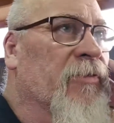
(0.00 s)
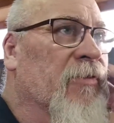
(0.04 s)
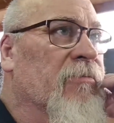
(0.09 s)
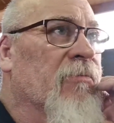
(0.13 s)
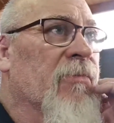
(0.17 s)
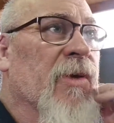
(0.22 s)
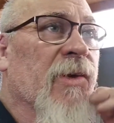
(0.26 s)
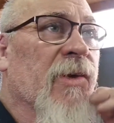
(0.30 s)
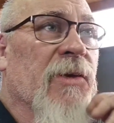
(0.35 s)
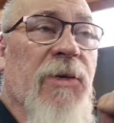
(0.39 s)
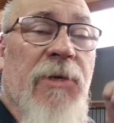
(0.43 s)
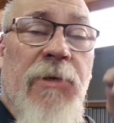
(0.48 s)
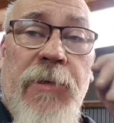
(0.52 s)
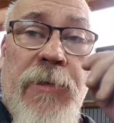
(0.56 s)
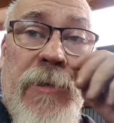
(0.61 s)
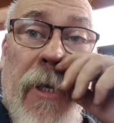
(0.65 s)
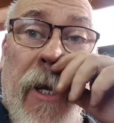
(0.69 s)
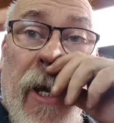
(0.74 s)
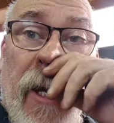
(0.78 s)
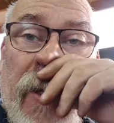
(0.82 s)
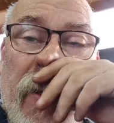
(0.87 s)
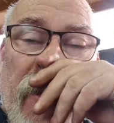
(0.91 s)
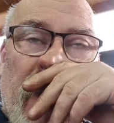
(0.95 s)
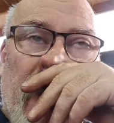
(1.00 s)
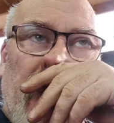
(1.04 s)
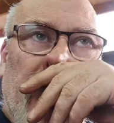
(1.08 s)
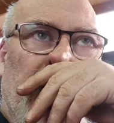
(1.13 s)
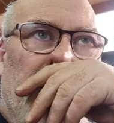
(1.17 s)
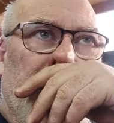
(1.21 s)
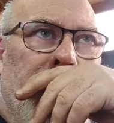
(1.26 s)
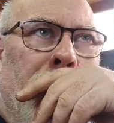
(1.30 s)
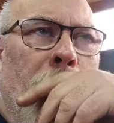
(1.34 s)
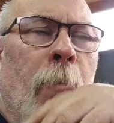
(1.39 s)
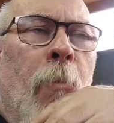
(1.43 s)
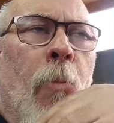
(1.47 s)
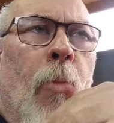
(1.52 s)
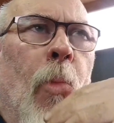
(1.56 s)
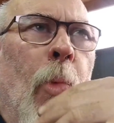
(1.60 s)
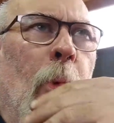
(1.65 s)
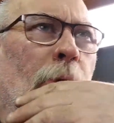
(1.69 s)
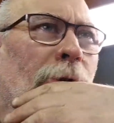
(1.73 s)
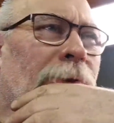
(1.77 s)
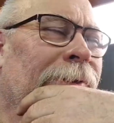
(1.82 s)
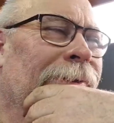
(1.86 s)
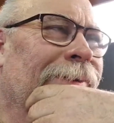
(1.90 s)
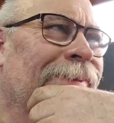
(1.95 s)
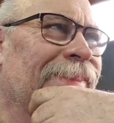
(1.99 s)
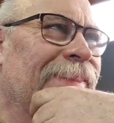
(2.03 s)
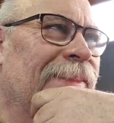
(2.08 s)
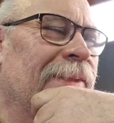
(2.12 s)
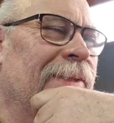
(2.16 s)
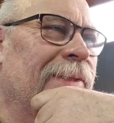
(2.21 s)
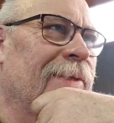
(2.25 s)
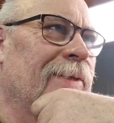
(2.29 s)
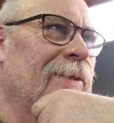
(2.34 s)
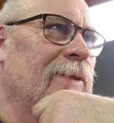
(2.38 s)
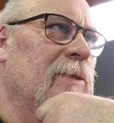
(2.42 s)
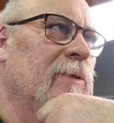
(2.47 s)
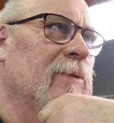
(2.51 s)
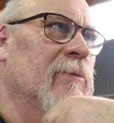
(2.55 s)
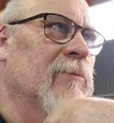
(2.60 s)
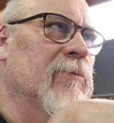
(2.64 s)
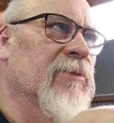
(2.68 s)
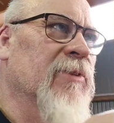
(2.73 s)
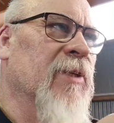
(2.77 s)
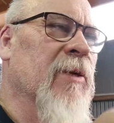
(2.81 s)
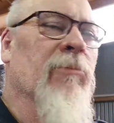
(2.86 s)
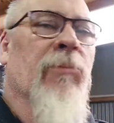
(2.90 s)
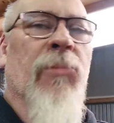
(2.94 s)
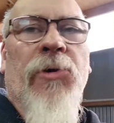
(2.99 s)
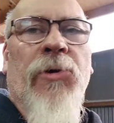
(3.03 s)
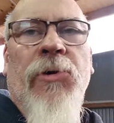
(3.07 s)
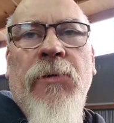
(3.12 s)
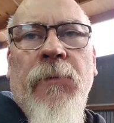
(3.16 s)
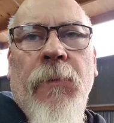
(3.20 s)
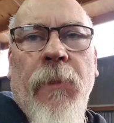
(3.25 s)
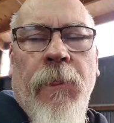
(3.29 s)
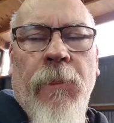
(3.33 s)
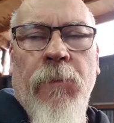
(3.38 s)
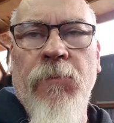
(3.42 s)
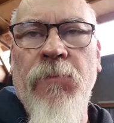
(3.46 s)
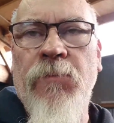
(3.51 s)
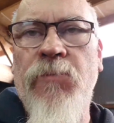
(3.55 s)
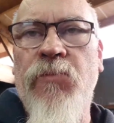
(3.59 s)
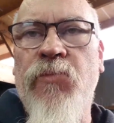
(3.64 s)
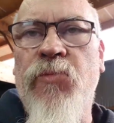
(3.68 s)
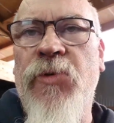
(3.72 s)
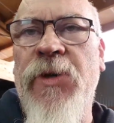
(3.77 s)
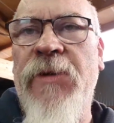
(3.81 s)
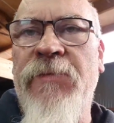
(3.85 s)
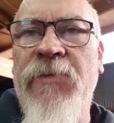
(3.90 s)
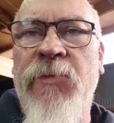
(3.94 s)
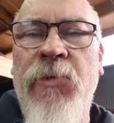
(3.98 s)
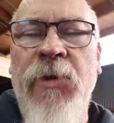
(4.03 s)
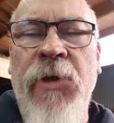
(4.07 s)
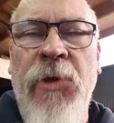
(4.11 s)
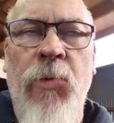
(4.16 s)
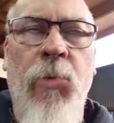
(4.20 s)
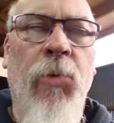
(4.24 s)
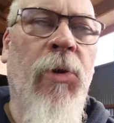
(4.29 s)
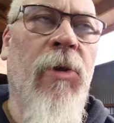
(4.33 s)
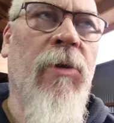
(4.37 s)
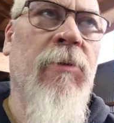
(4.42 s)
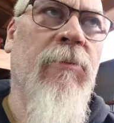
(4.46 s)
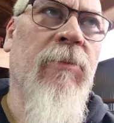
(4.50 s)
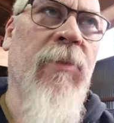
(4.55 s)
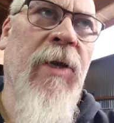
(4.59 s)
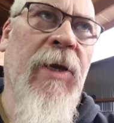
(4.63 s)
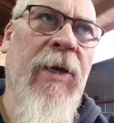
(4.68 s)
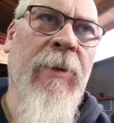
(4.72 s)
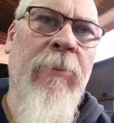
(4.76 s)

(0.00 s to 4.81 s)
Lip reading: some younger wood, timber, whatever you want to call it,